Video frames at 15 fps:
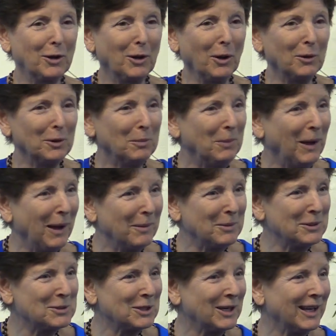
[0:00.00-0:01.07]
go to
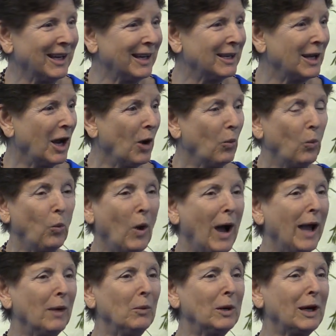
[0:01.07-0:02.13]
Babaji, and
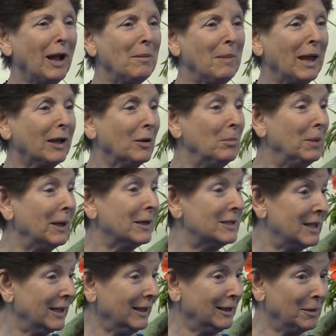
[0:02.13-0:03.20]
why would I make a big
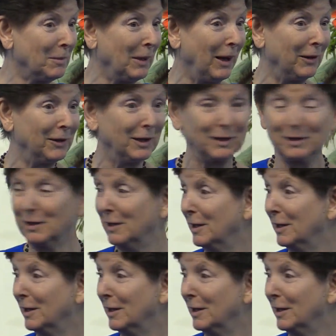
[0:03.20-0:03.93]
deal about it?